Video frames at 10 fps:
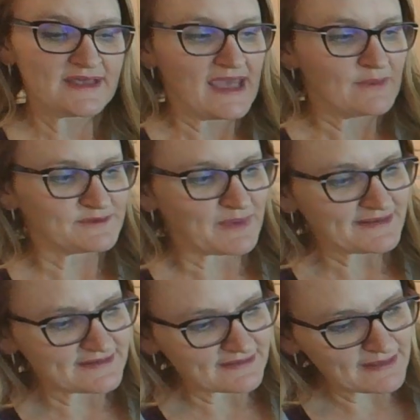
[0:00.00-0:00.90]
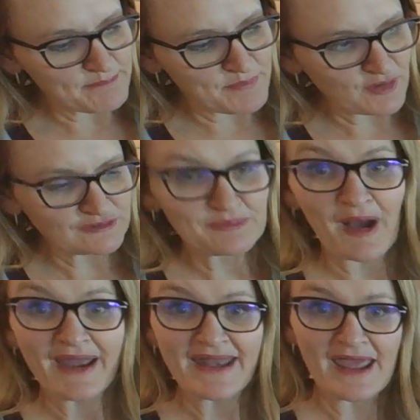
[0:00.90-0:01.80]
It was basically built by
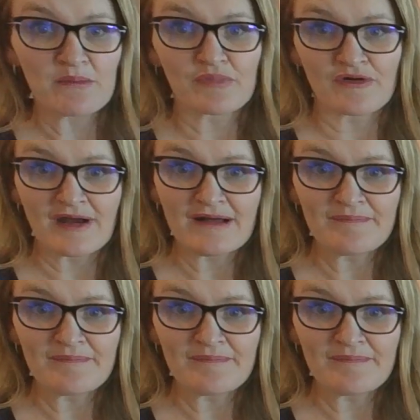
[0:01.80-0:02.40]
an emperor